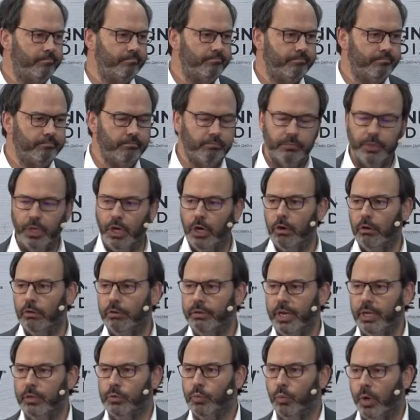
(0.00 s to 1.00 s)
neural
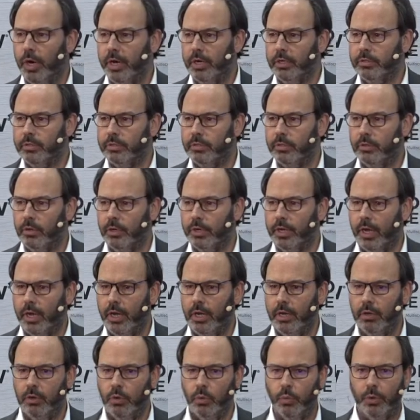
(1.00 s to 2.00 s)
networks,
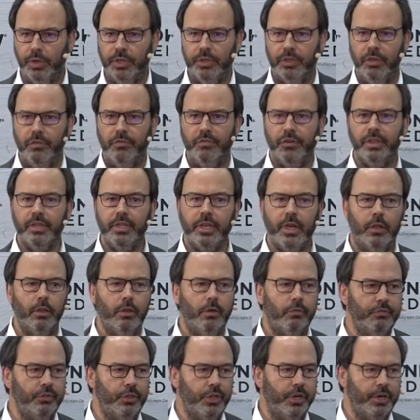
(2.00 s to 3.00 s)
okay, with different kind
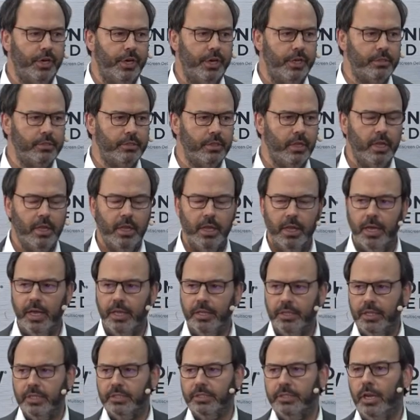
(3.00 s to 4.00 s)
of degrees,
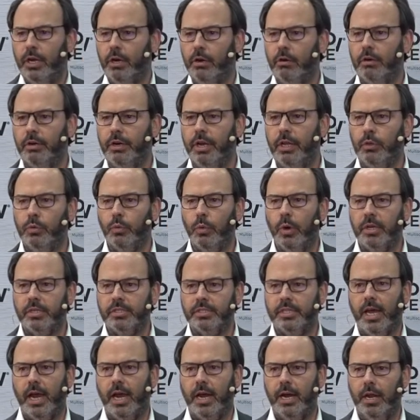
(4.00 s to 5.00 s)
and these neural
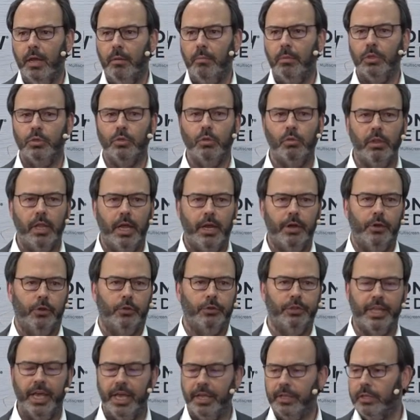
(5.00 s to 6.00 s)
networks are able to learn
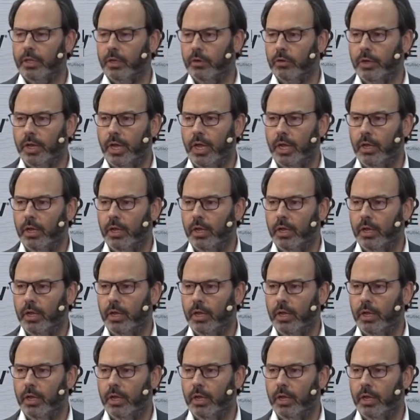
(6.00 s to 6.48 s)
on data, okay?